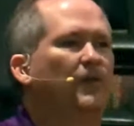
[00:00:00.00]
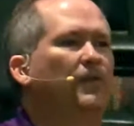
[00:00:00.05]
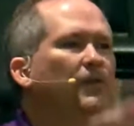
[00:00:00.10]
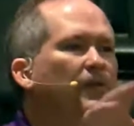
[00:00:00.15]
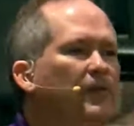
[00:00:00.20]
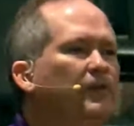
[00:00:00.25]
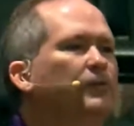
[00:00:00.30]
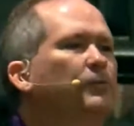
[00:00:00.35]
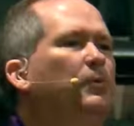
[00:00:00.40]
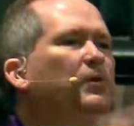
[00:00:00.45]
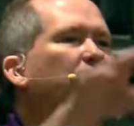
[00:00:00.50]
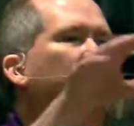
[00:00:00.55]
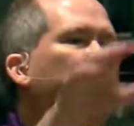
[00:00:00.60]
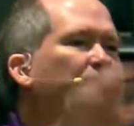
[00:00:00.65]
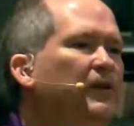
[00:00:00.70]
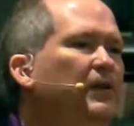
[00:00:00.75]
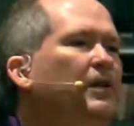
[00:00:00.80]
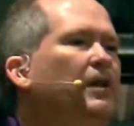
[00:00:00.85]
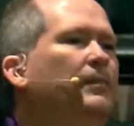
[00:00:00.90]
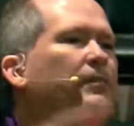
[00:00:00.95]
This was
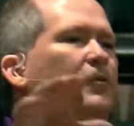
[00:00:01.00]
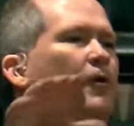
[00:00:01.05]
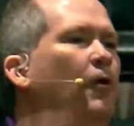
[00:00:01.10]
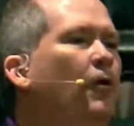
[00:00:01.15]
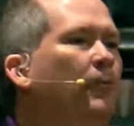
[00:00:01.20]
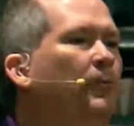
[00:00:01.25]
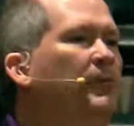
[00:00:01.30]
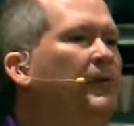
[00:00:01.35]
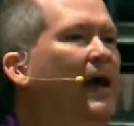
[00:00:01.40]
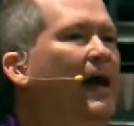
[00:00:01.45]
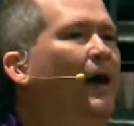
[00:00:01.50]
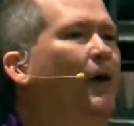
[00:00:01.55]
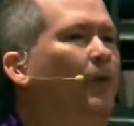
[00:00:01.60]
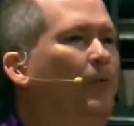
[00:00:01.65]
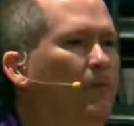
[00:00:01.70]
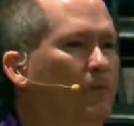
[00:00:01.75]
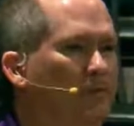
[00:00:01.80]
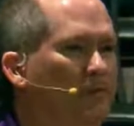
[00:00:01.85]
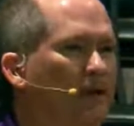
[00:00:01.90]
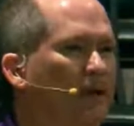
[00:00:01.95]
Philip's hometown
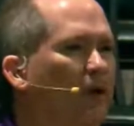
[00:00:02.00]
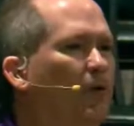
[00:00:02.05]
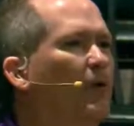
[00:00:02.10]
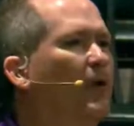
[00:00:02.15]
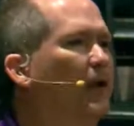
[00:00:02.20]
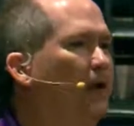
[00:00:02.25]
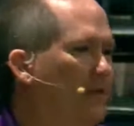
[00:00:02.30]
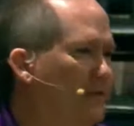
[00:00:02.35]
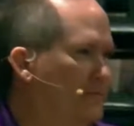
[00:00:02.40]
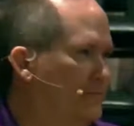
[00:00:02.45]
area.